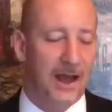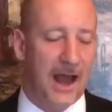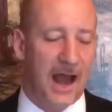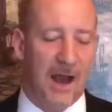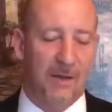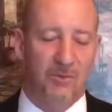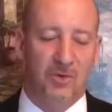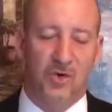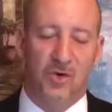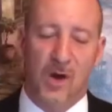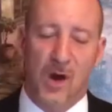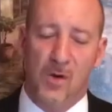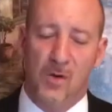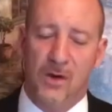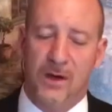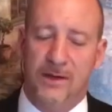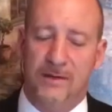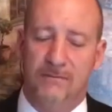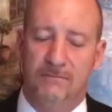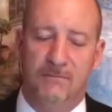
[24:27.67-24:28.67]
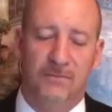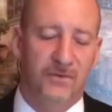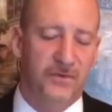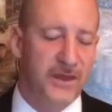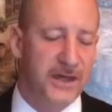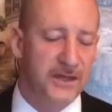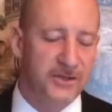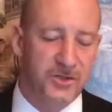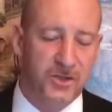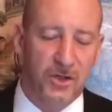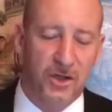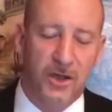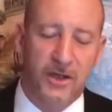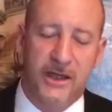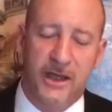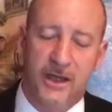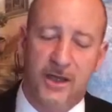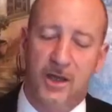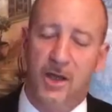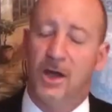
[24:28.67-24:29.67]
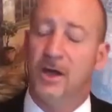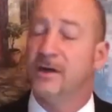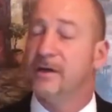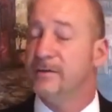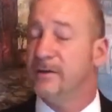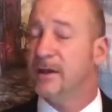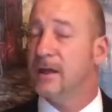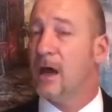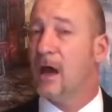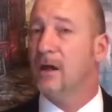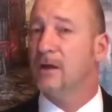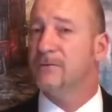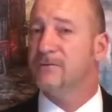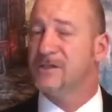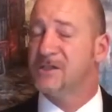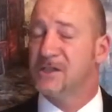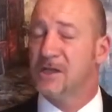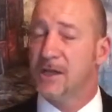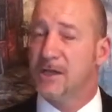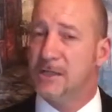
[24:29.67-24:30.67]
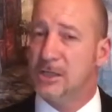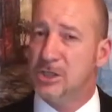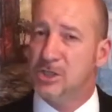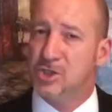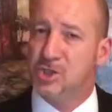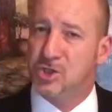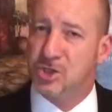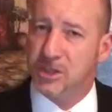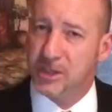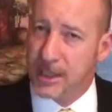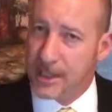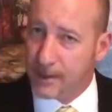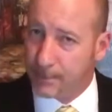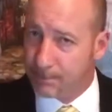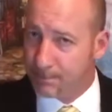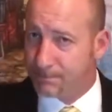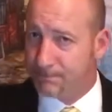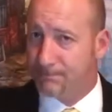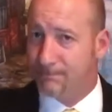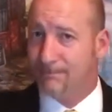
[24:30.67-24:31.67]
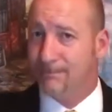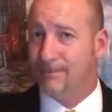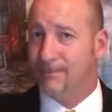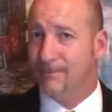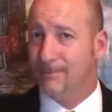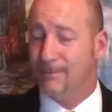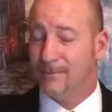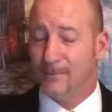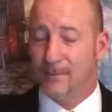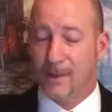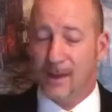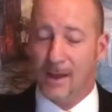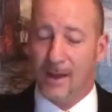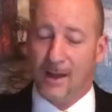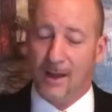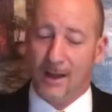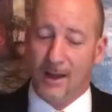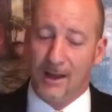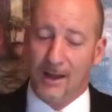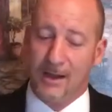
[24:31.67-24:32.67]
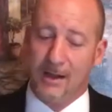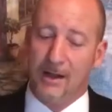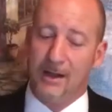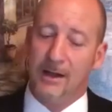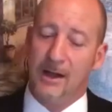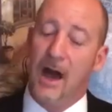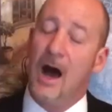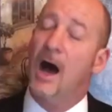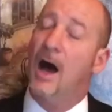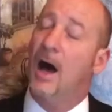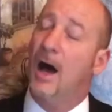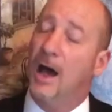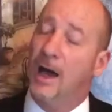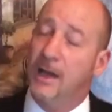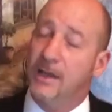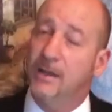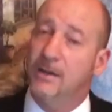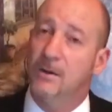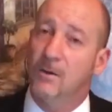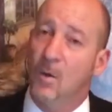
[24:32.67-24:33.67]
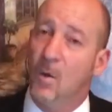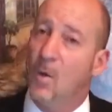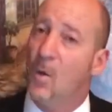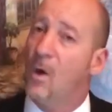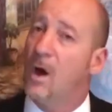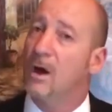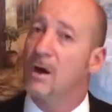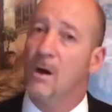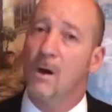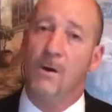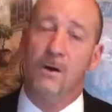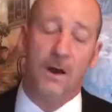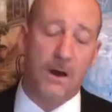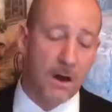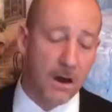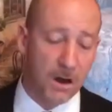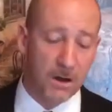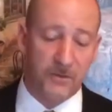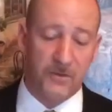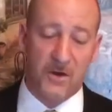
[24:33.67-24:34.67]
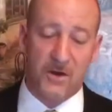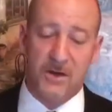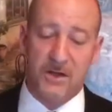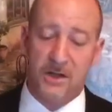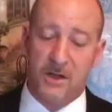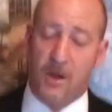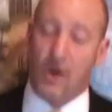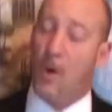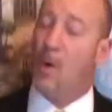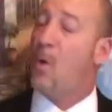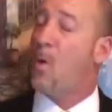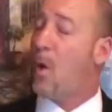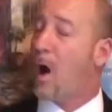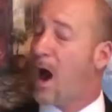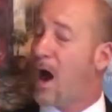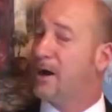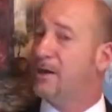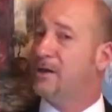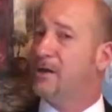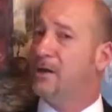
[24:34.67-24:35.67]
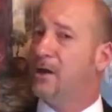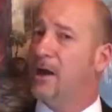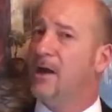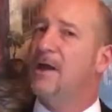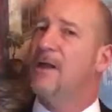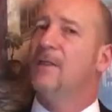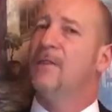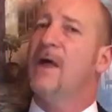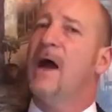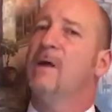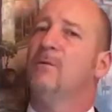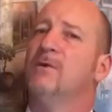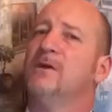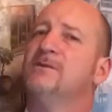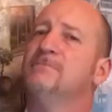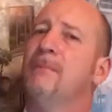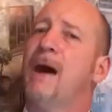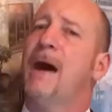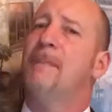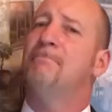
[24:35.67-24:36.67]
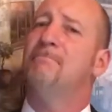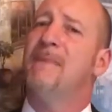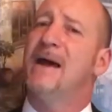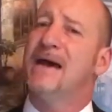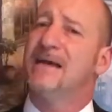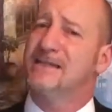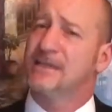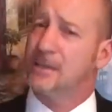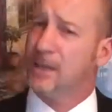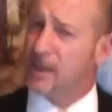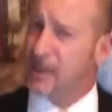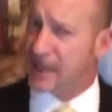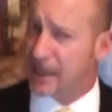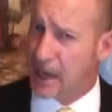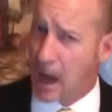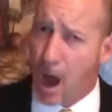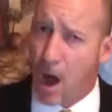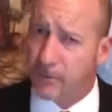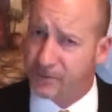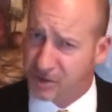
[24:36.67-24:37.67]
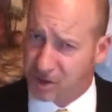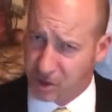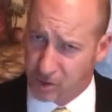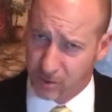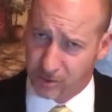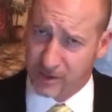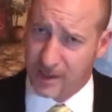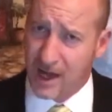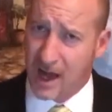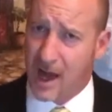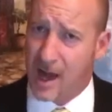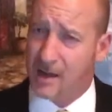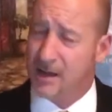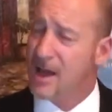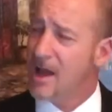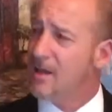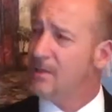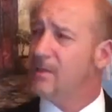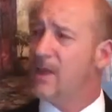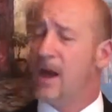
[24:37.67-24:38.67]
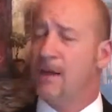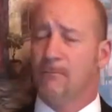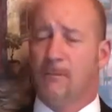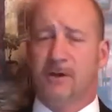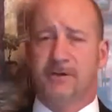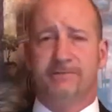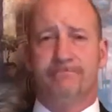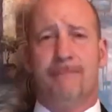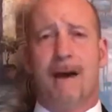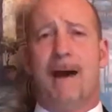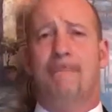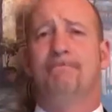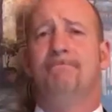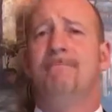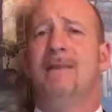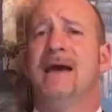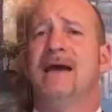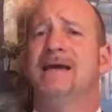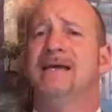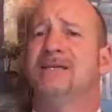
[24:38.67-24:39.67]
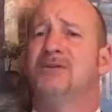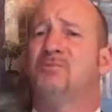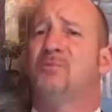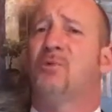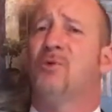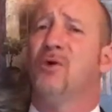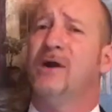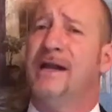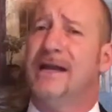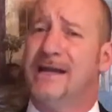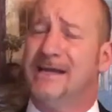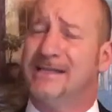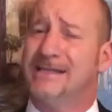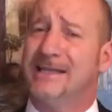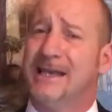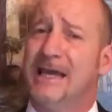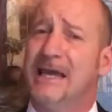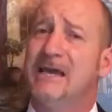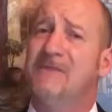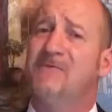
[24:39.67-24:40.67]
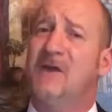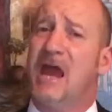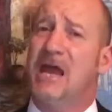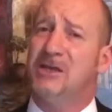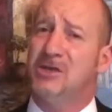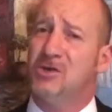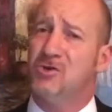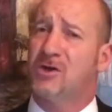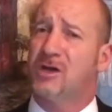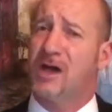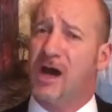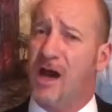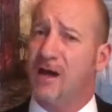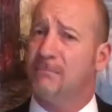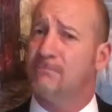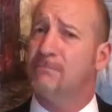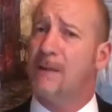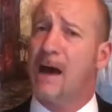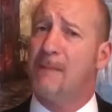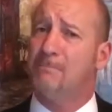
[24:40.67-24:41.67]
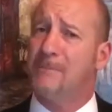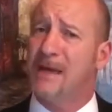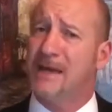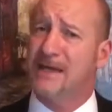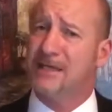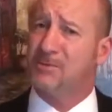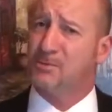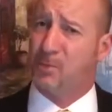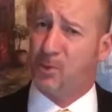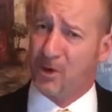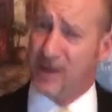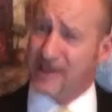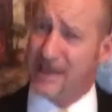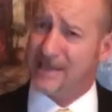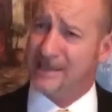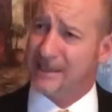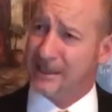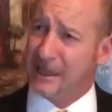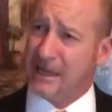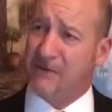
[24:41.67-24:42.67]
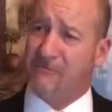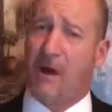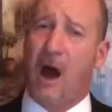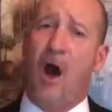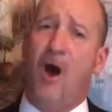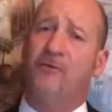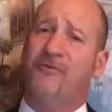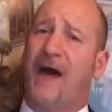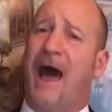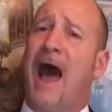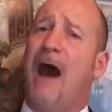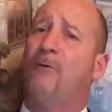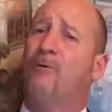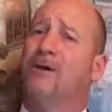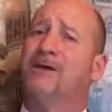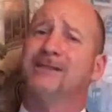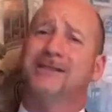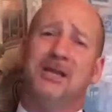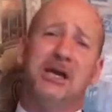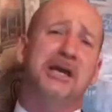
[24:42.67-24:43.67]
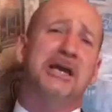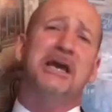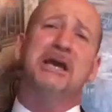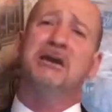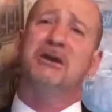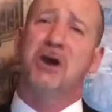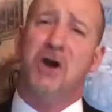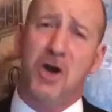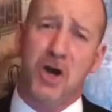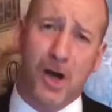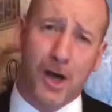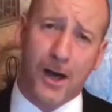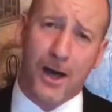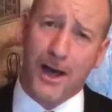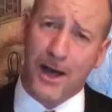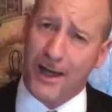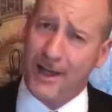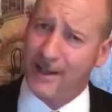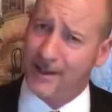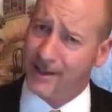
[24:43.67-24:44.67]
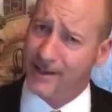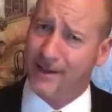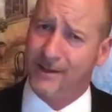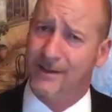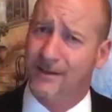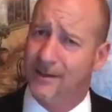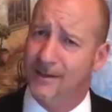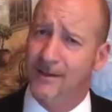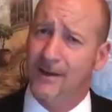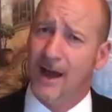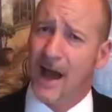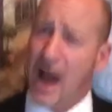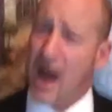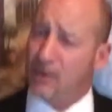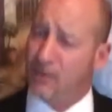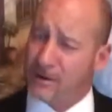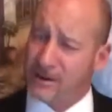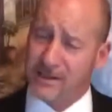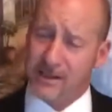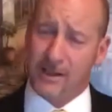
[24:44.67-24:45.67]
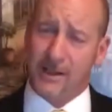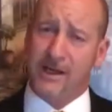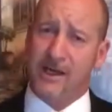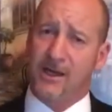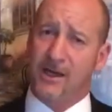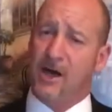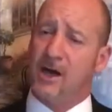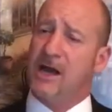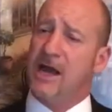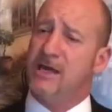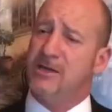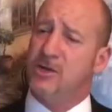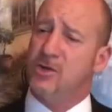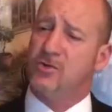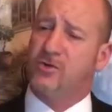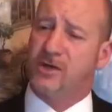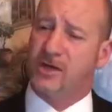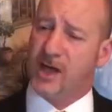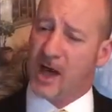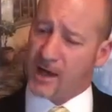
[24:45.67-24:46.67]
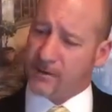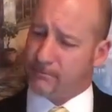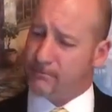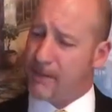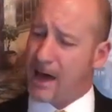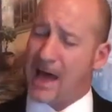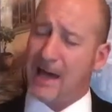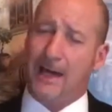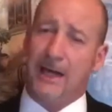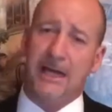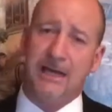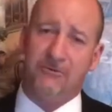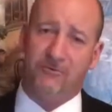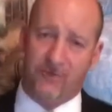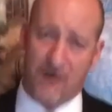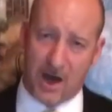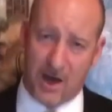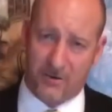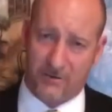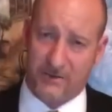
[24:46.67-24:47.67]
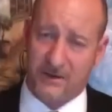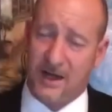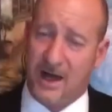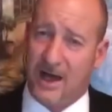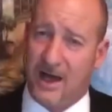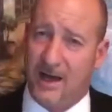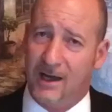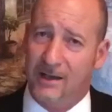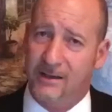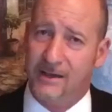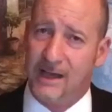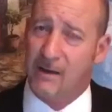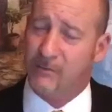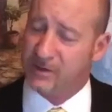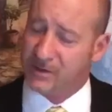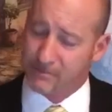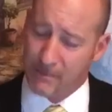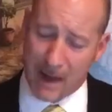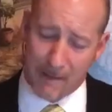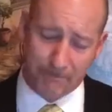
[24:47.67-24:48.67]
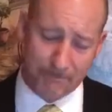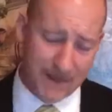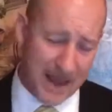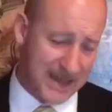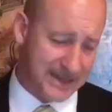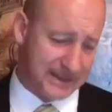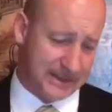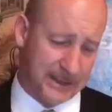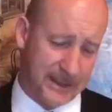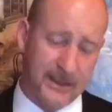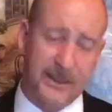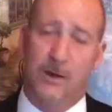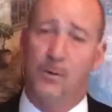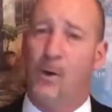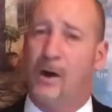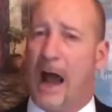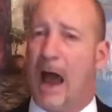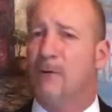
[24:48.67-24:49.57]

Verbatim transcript: I'm growing. Things are looking good. And then all of a sudden, snip, God, what on earth are you doing? Why are you doing? That was my best looking offshoot, God. That was my biggest, prettiest leaf, and you cut my biggest, prettiest leaf off. I was looking good. I was looking good, and you cut my leaf off, God. That was my best looking one.